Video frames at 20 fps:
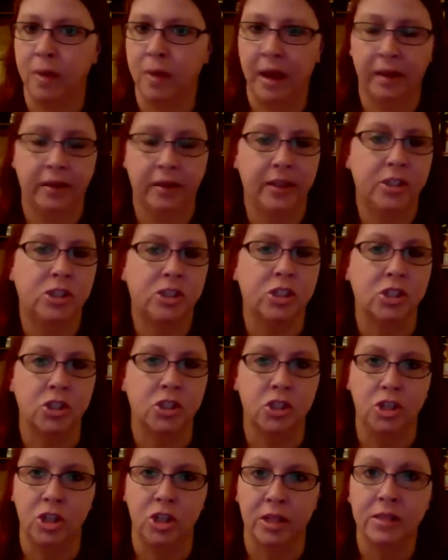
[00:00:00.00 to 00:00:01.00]
My leash
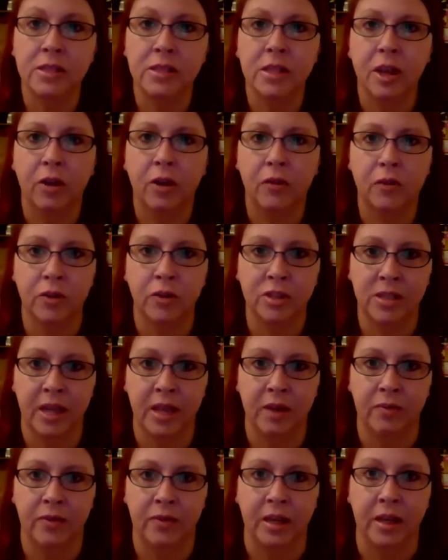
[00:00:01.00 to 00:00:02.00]
is just there for
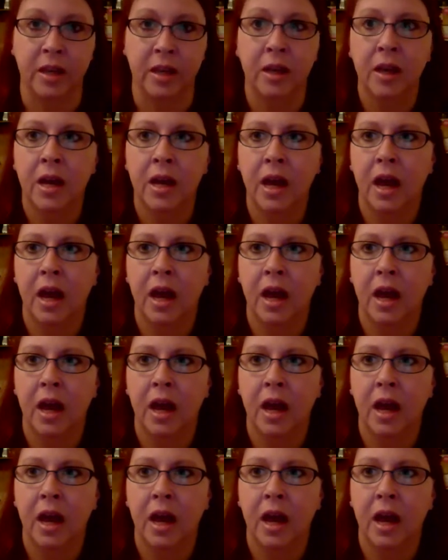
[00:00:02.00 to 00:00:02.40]
safety.